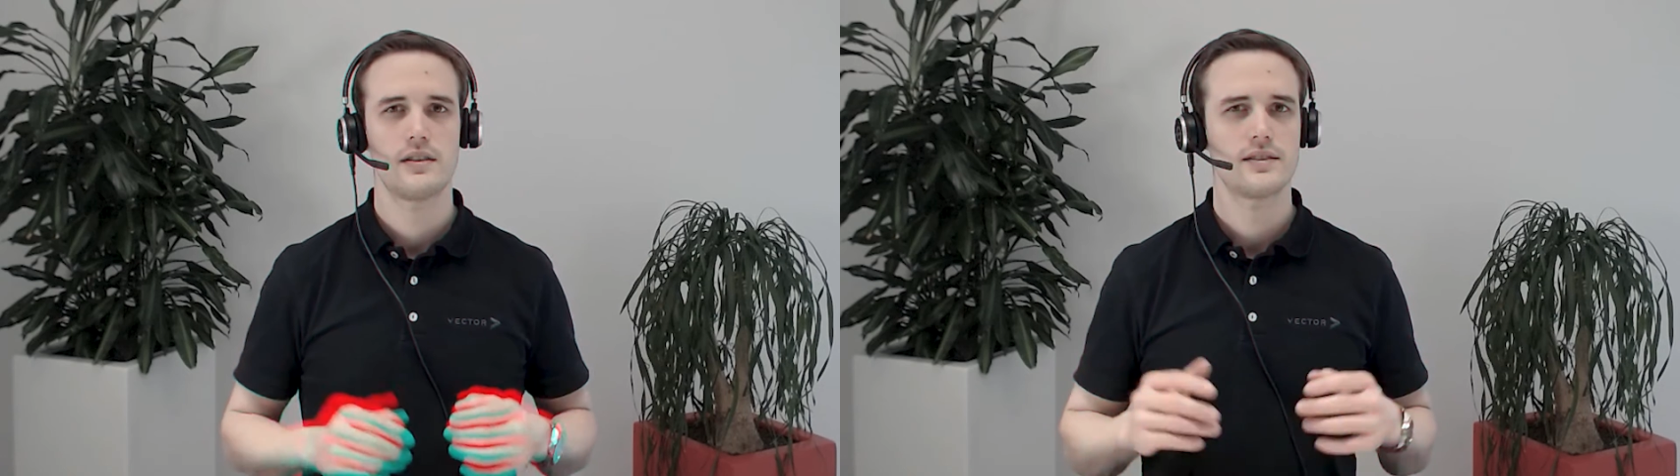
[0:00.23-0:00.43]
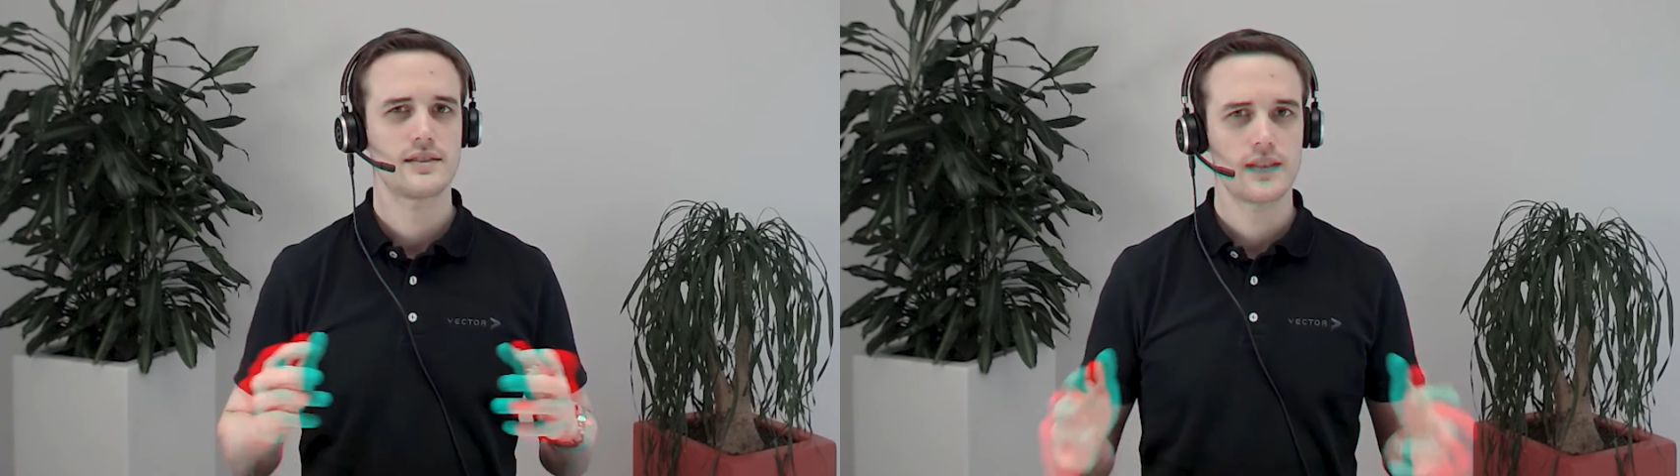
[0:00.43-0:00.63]

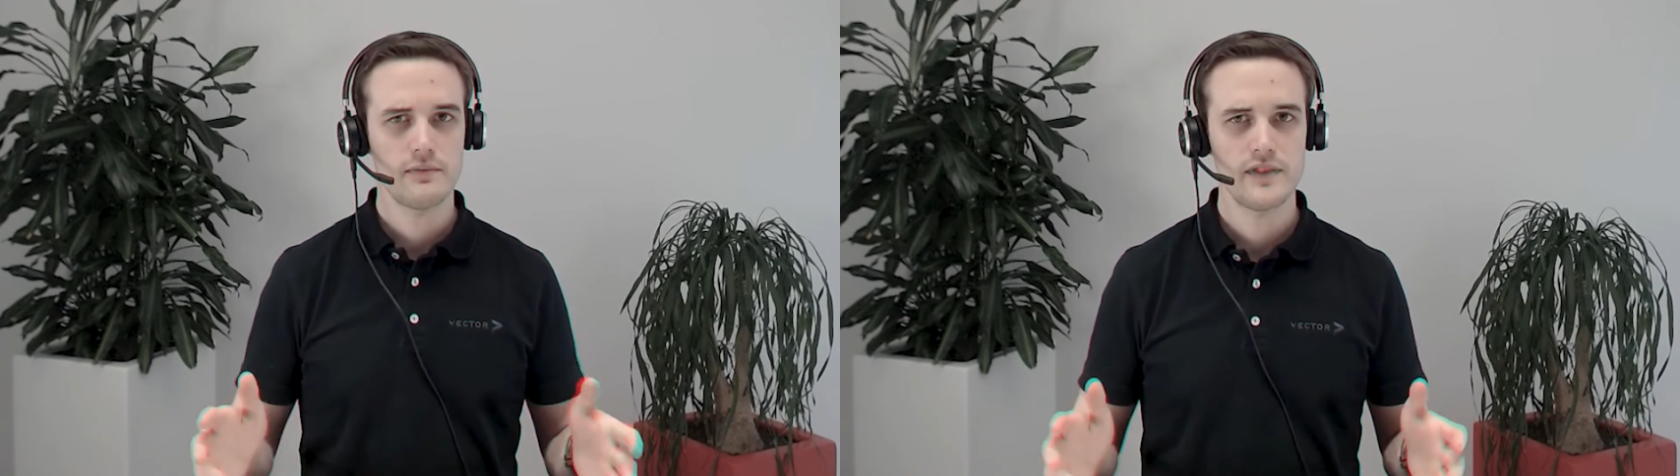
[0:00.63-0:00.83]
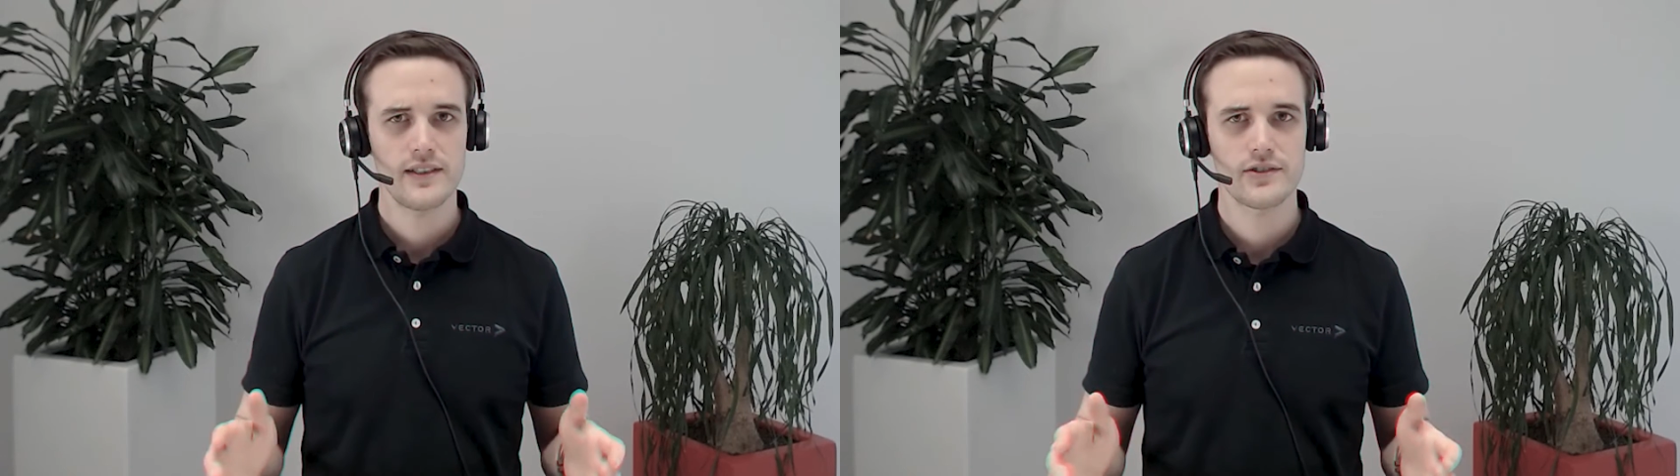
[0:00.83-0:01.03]

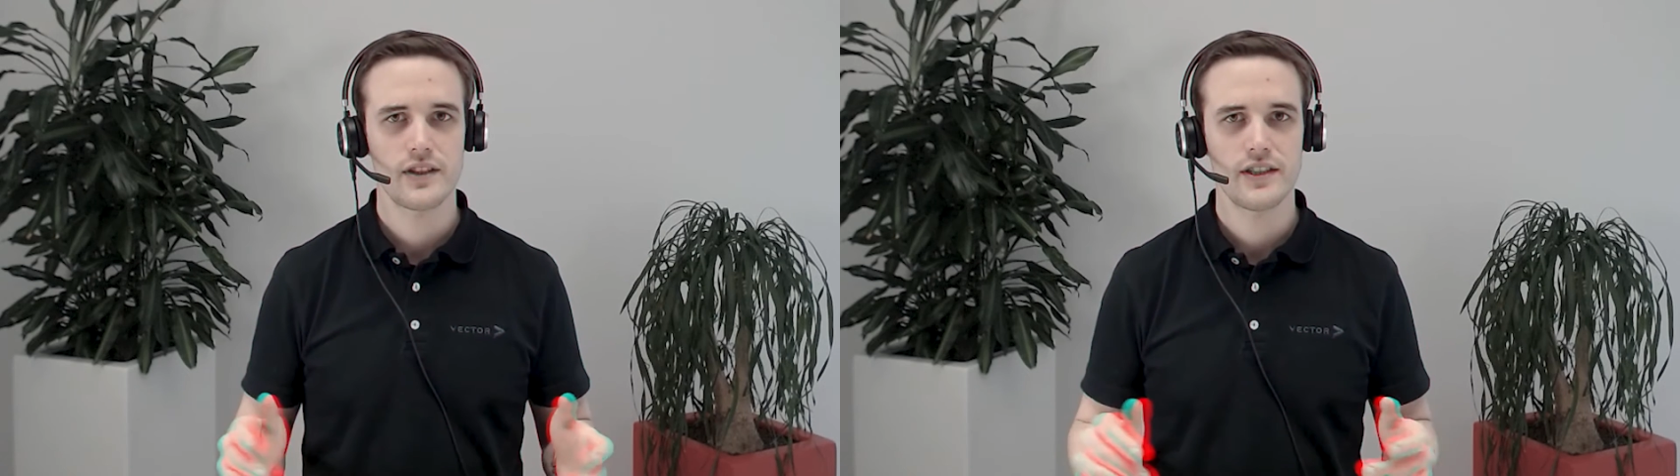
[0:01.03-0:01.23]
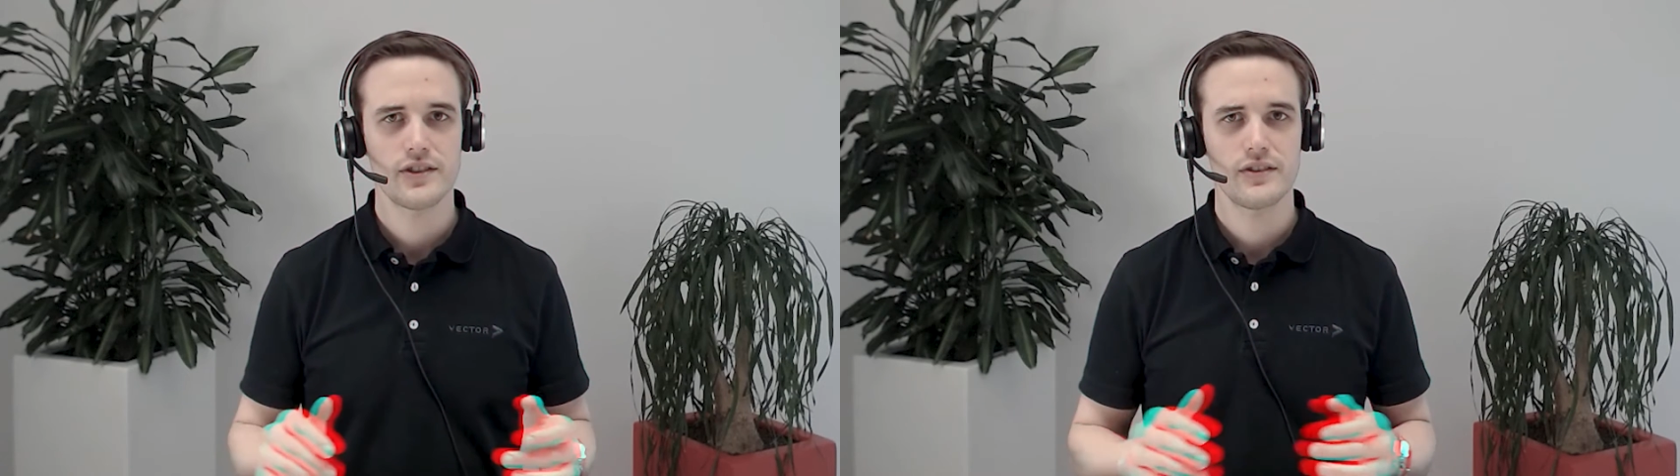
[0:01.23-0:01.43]
Something
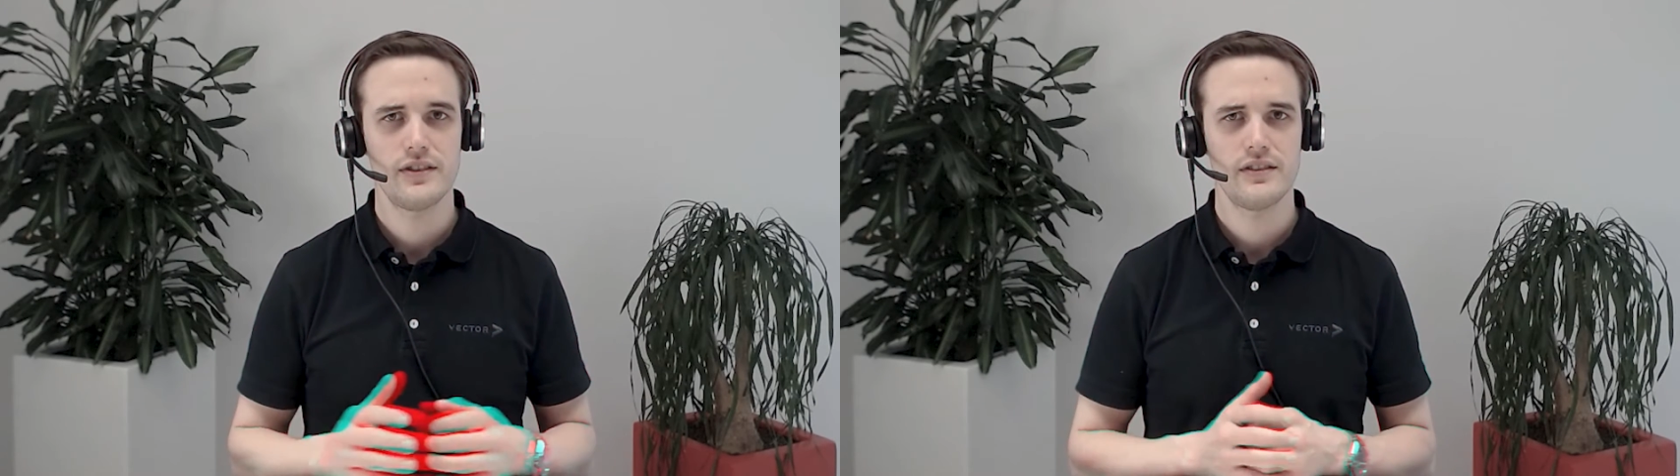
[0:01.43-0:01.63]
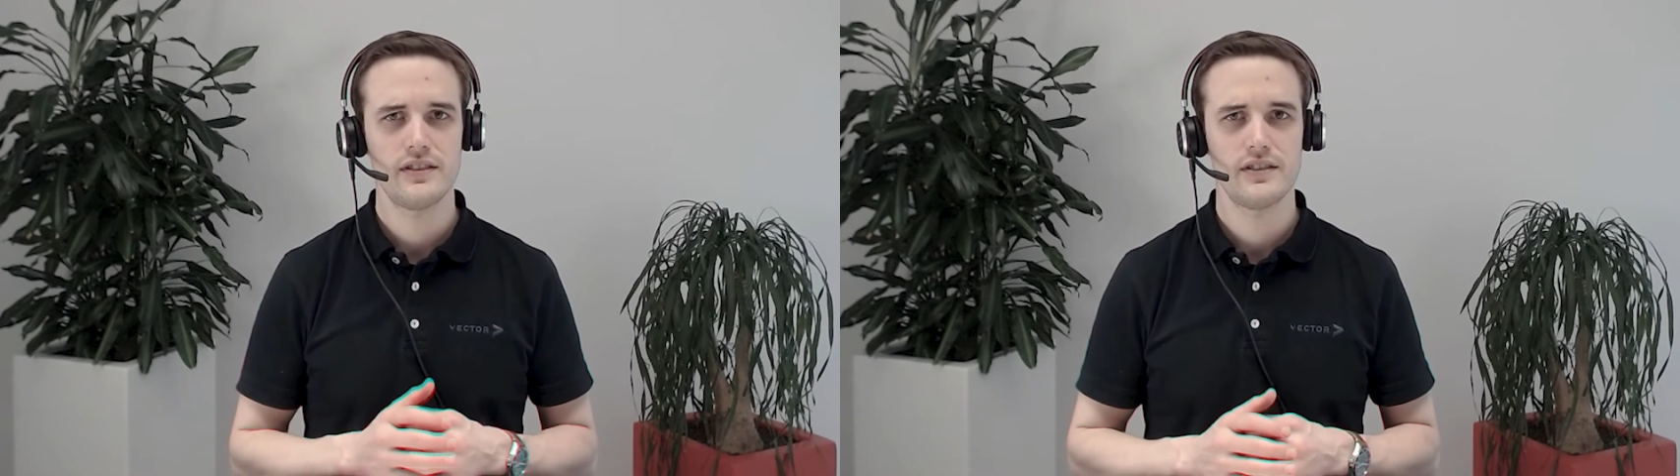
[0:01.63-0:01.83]
strange on
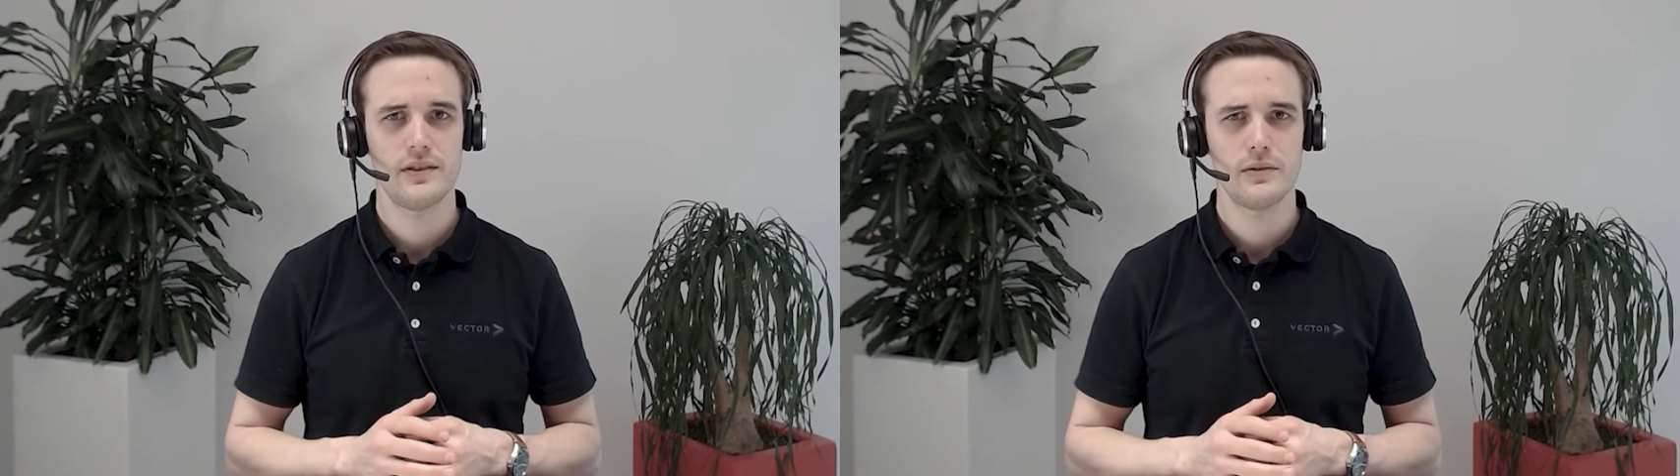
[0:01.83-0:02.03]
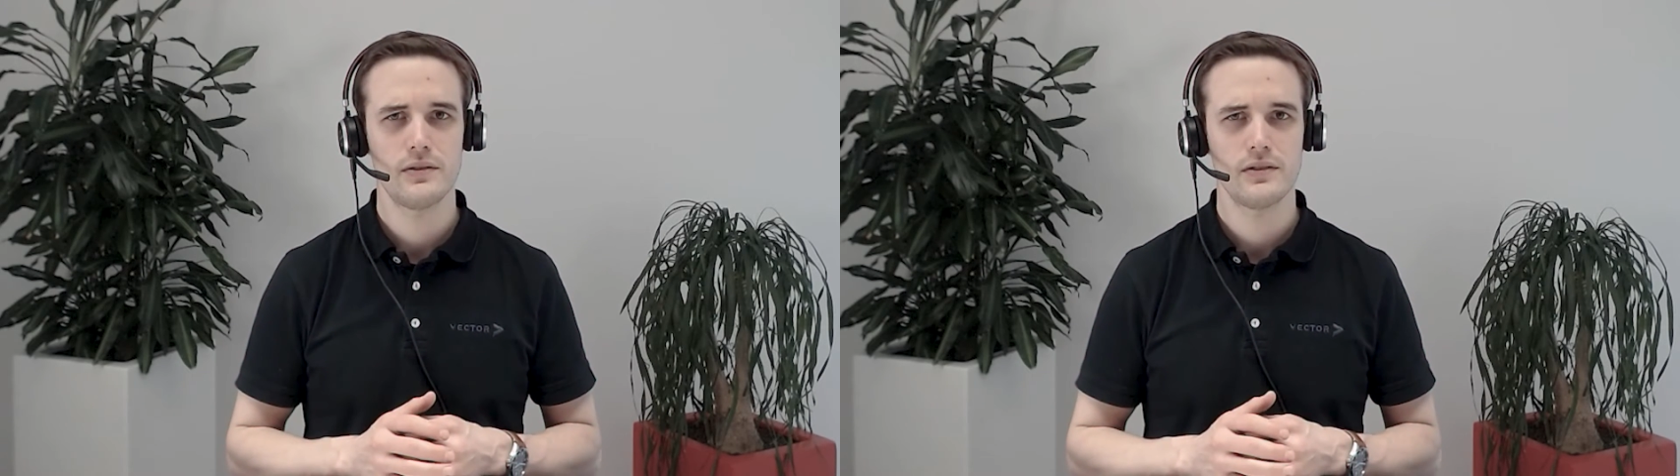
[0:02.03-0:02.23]
your
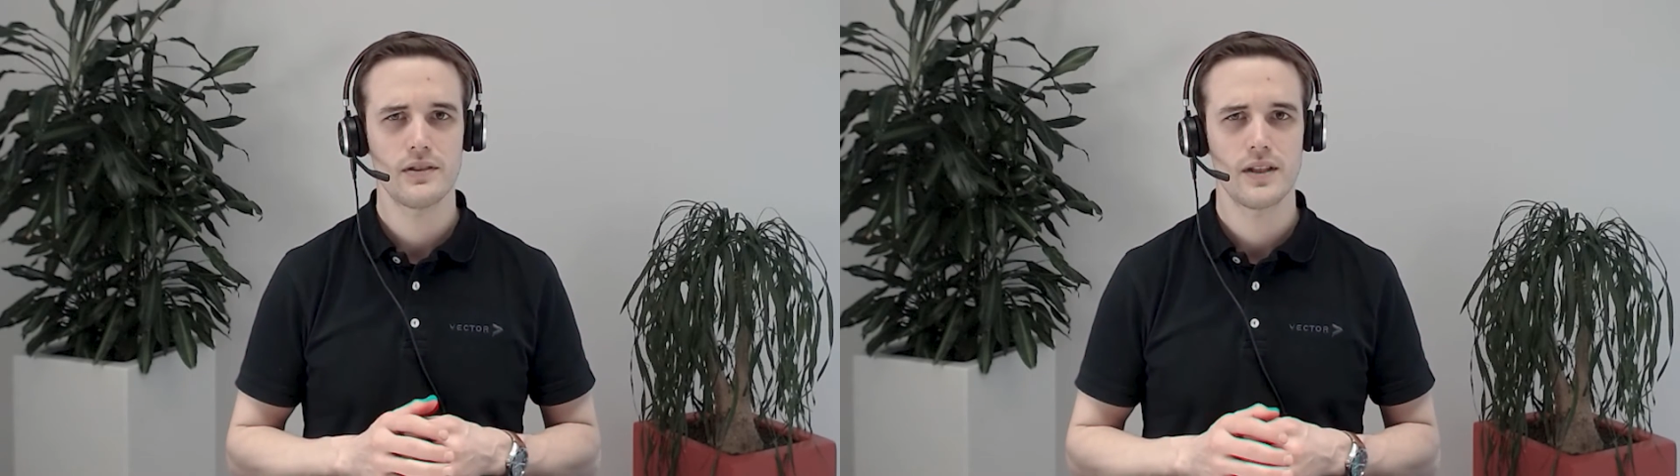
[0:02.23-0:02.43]
ECU?